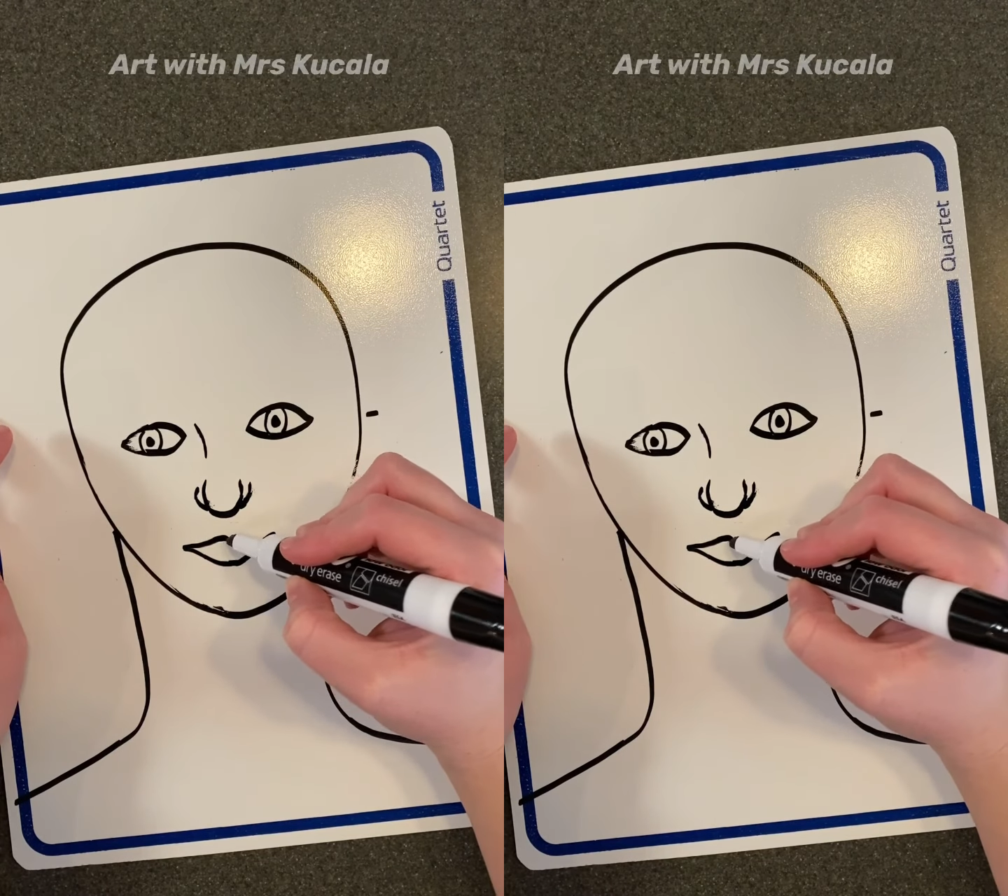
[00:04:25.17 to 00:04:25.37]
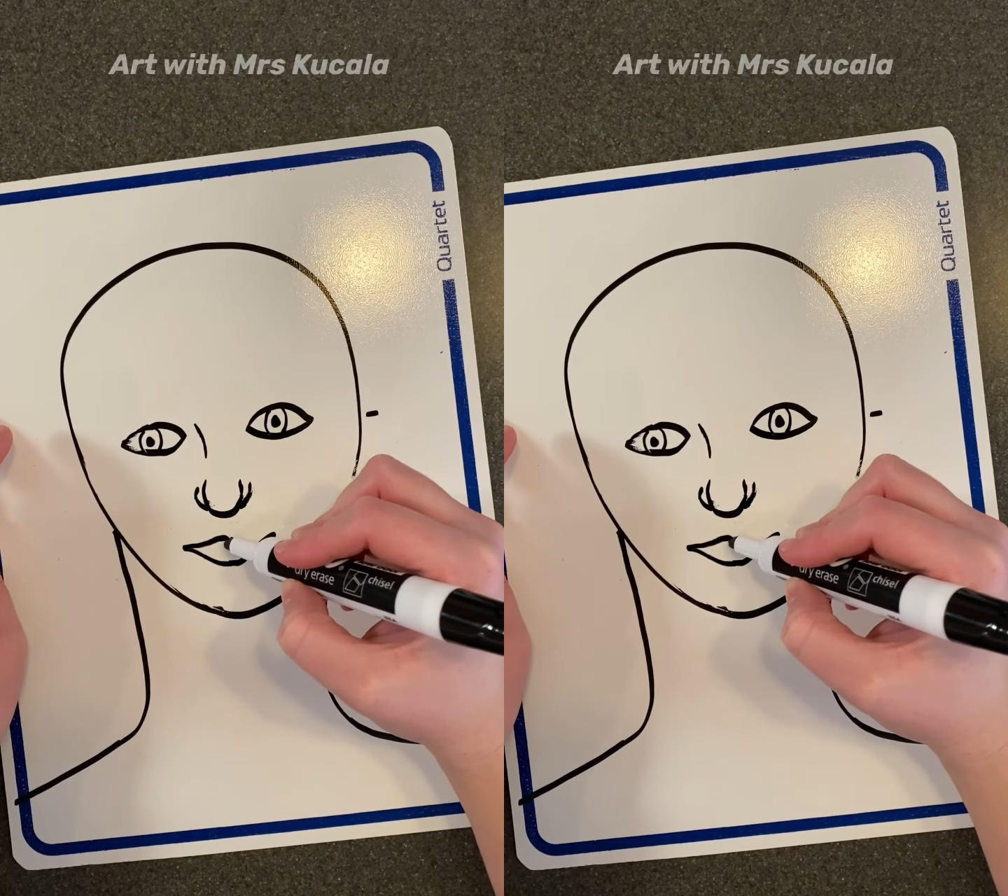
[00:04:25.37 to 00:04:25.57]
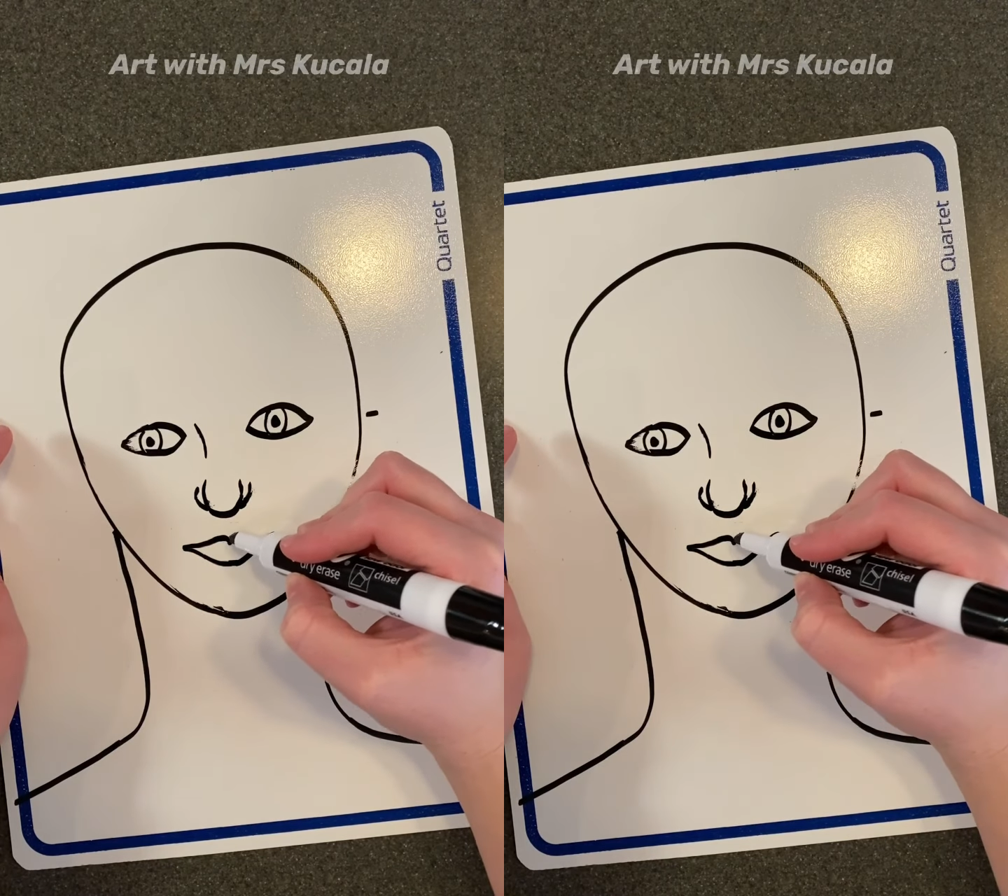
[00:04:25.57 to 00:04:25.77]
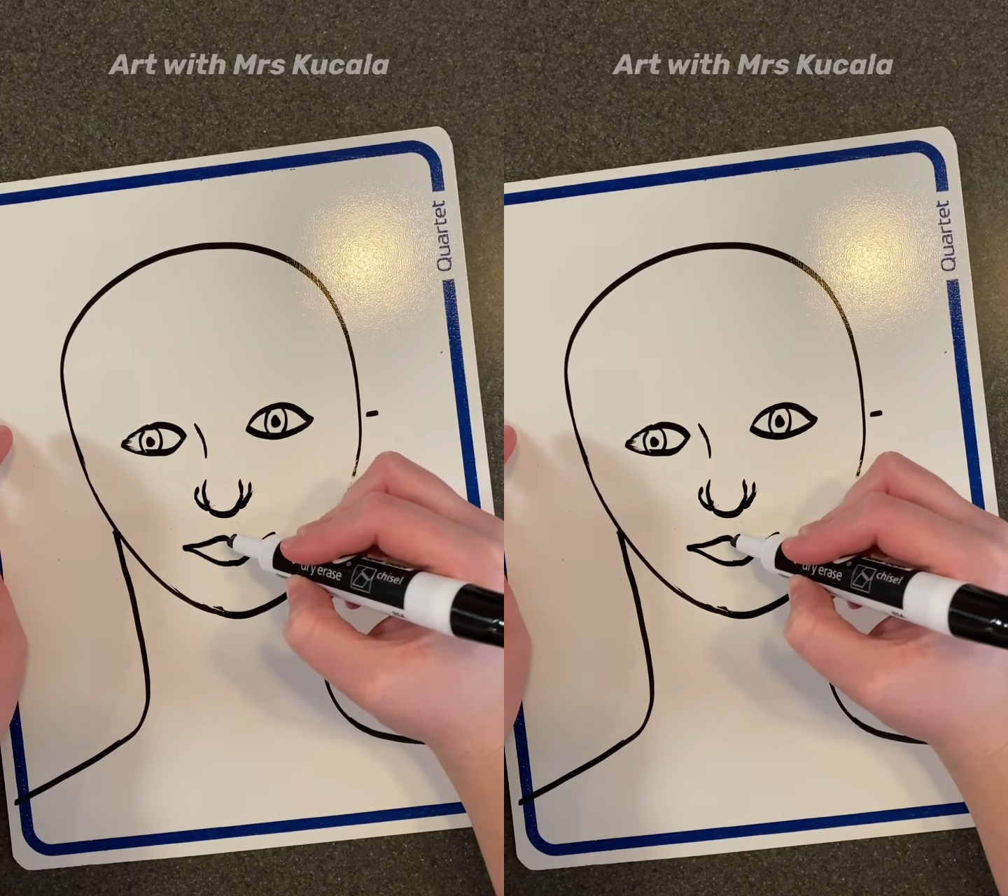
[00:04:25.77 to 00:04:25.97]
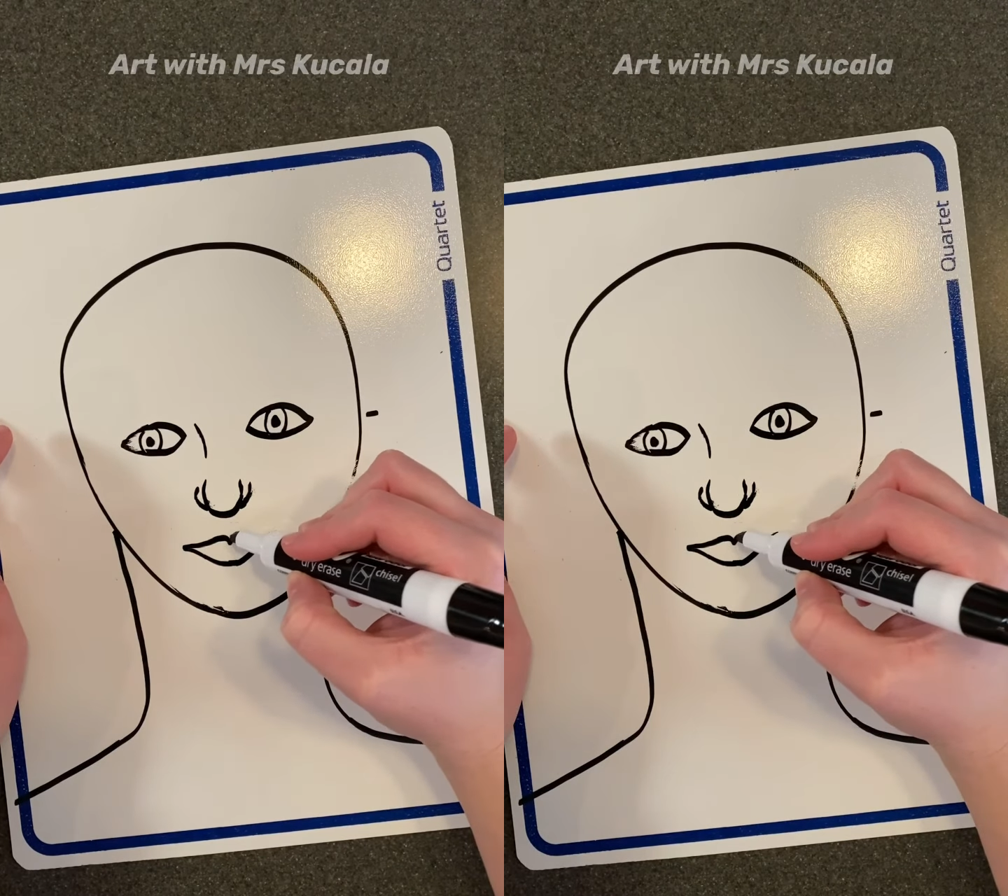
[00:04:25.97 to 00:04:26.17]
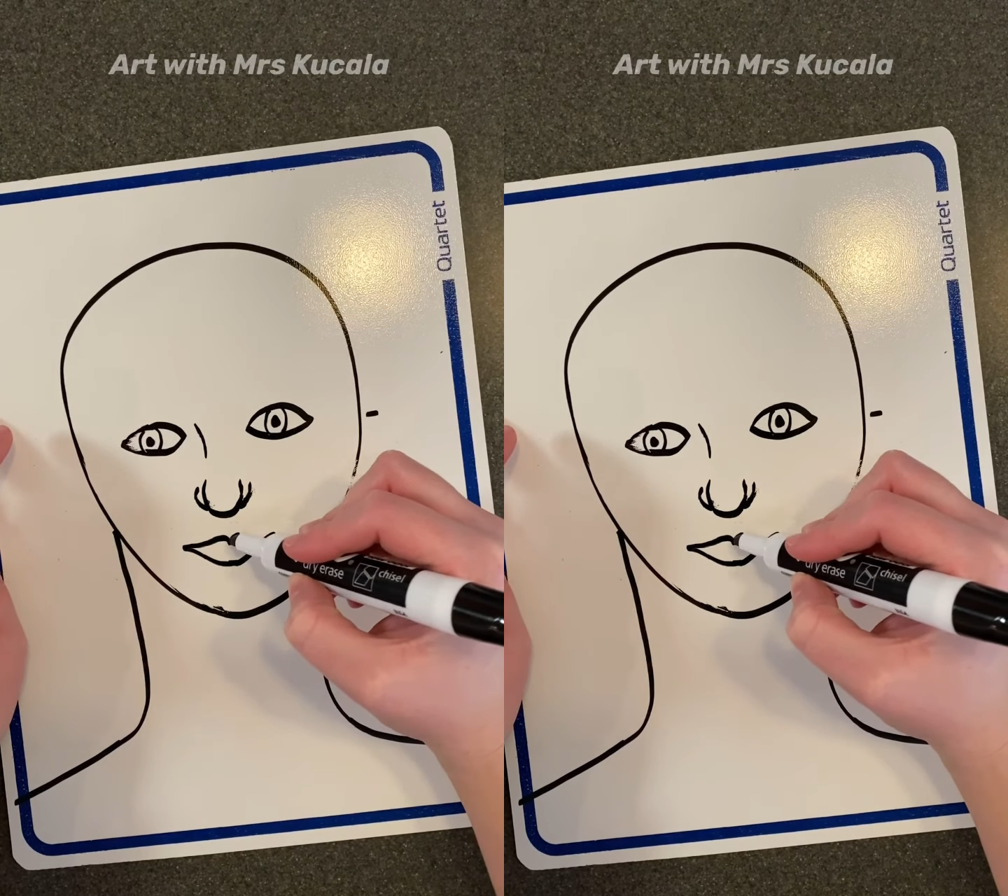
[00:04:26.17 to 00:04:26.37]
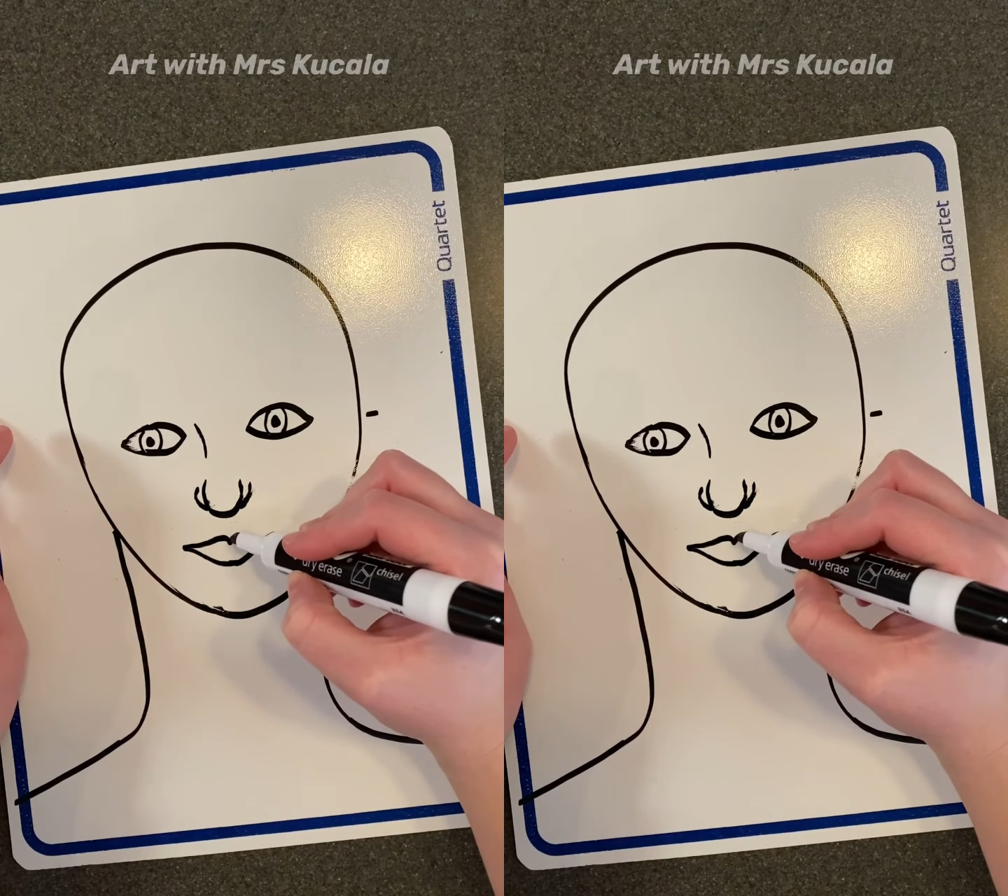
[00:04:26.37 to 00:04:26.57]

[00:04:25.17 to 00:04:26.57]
little bumps that kind of